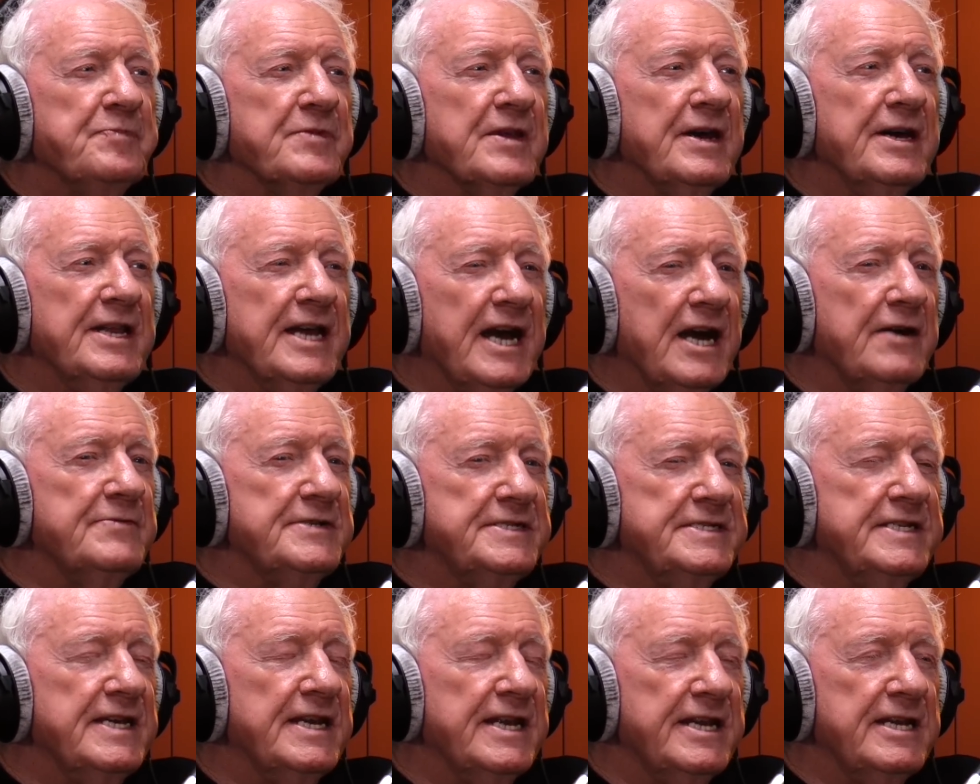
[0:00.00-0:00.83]
And I was
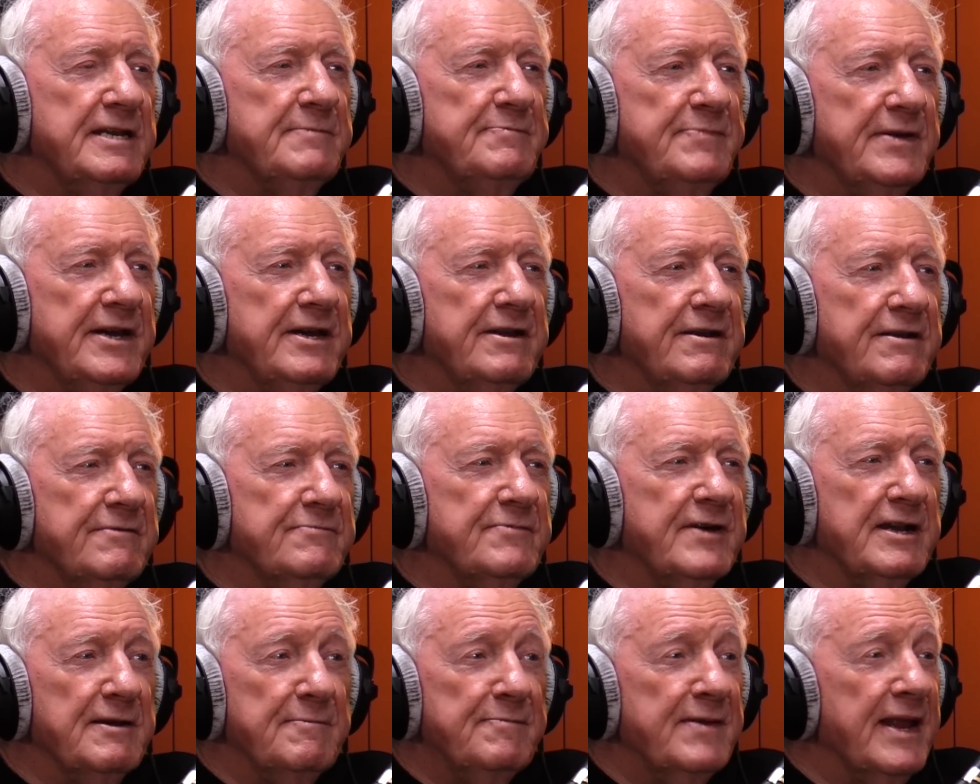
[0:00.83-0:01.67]
still in a period
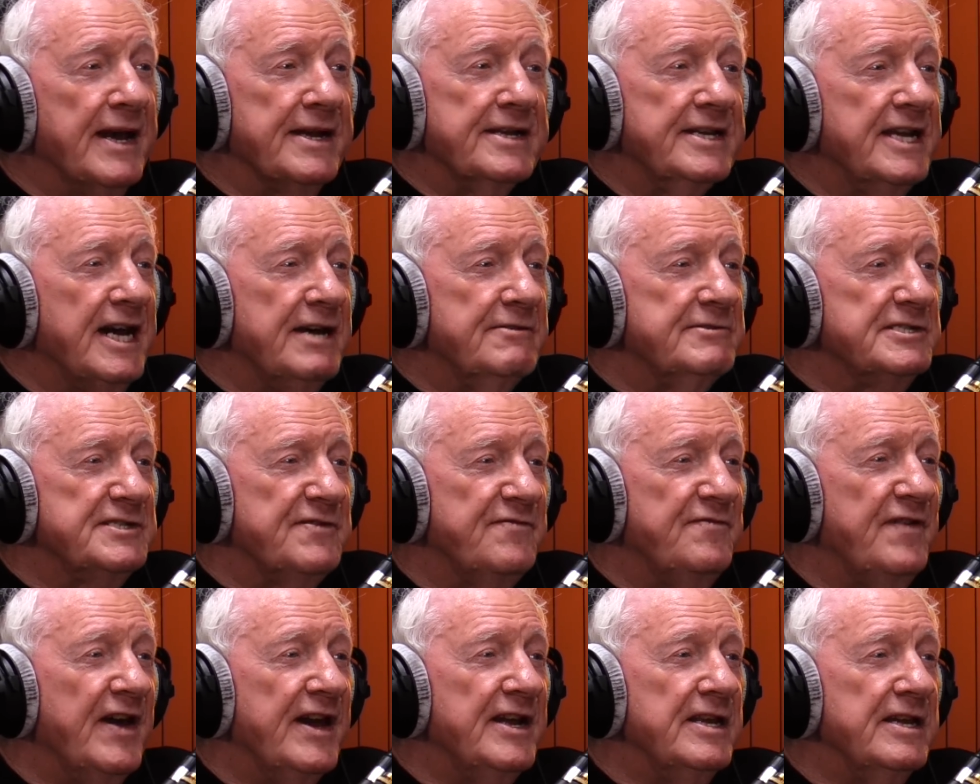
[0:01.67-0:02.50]
where a blank night was a
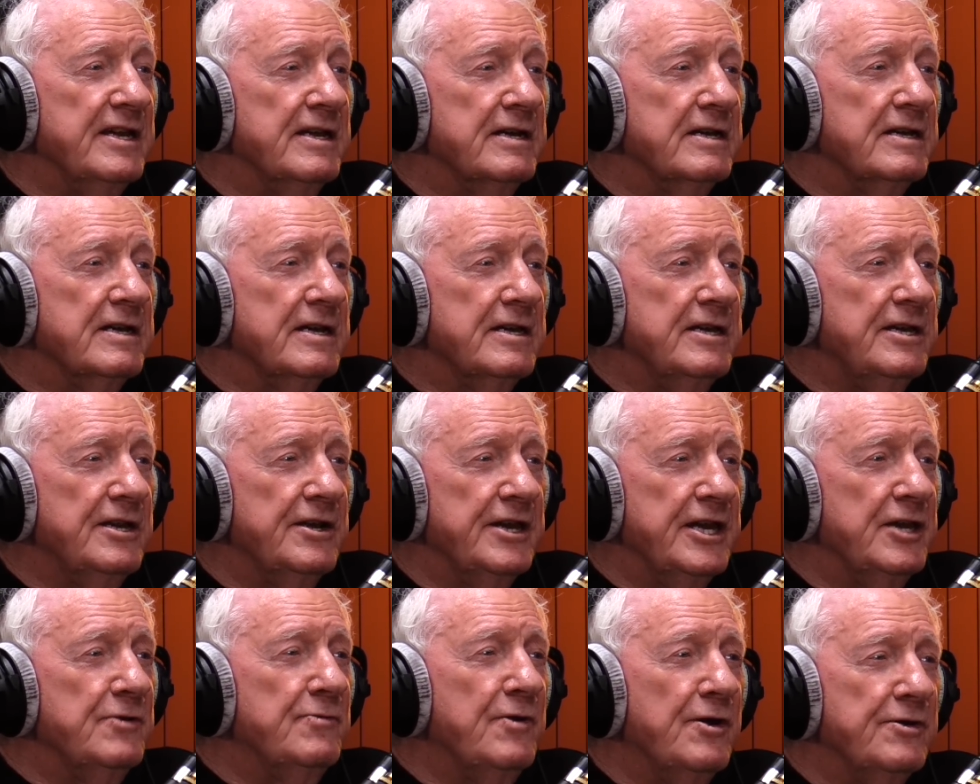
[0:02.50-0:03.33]
failure.
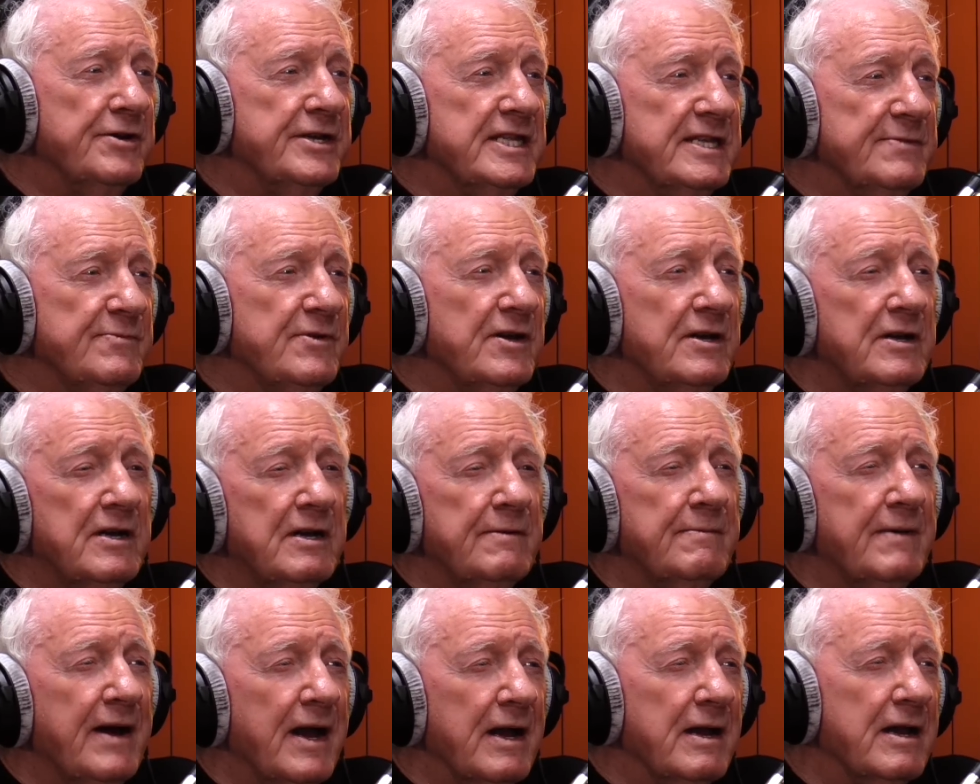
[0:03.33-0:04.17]
You woke in the morning, oh
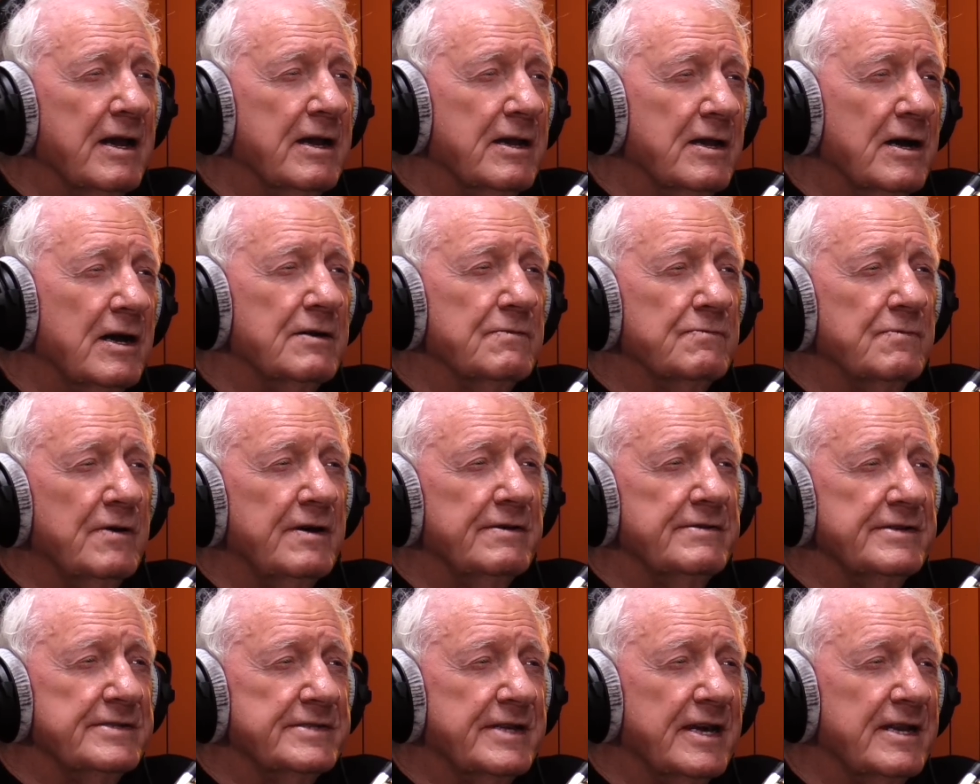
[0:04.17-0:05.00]
my God, what
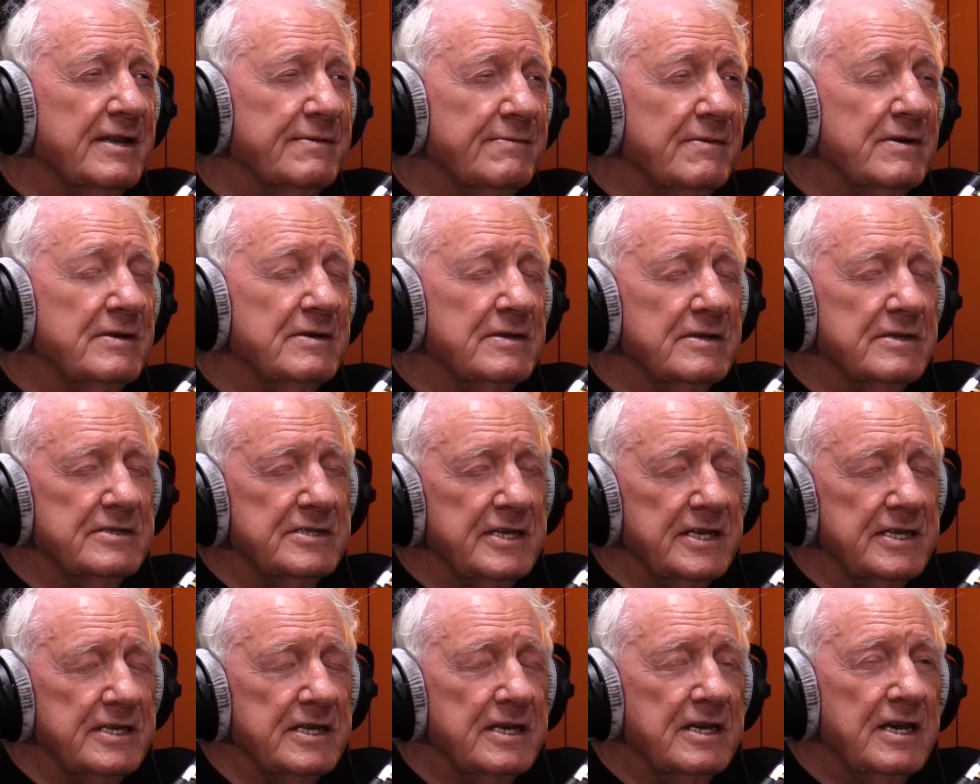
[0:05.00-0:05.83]
was that about?
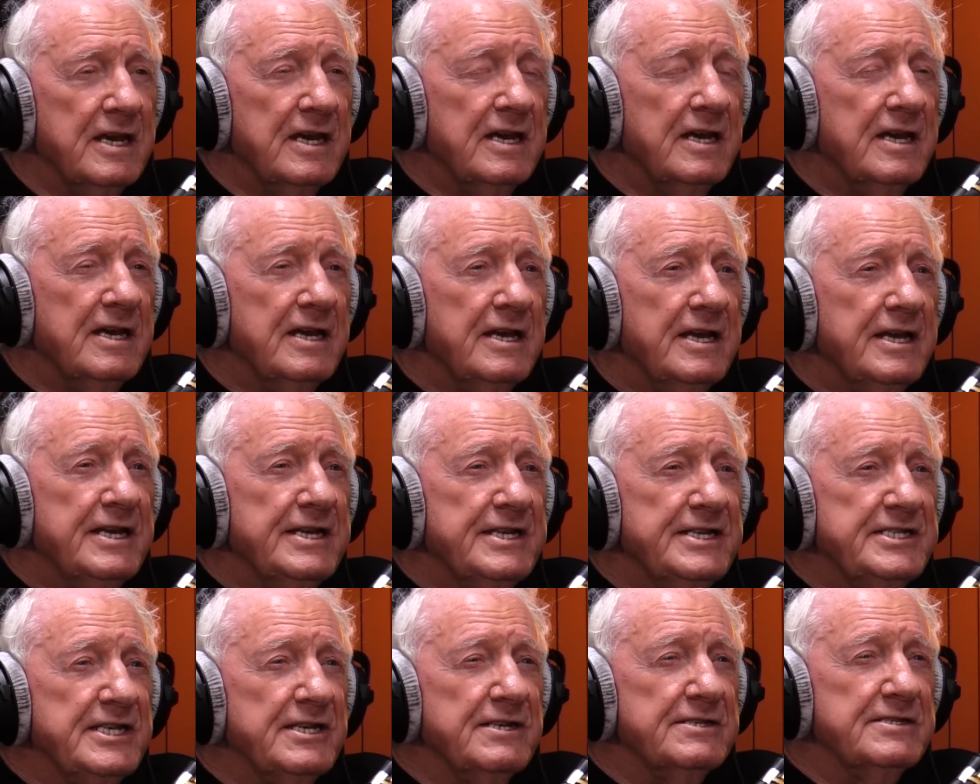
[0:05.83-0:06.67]

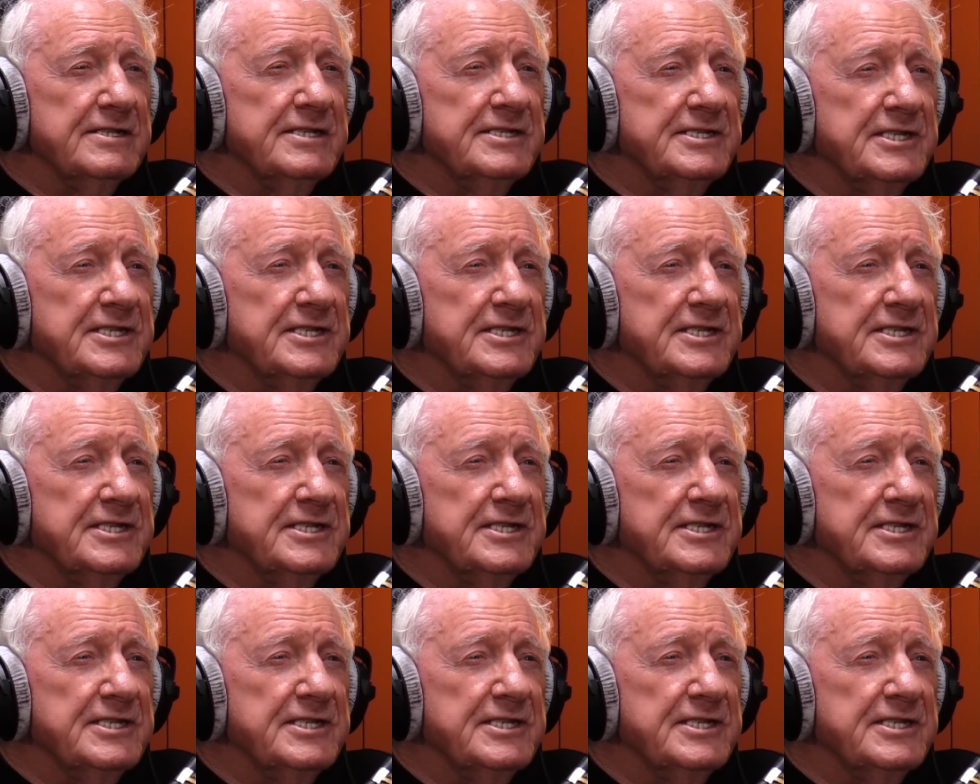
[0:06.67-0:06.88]
So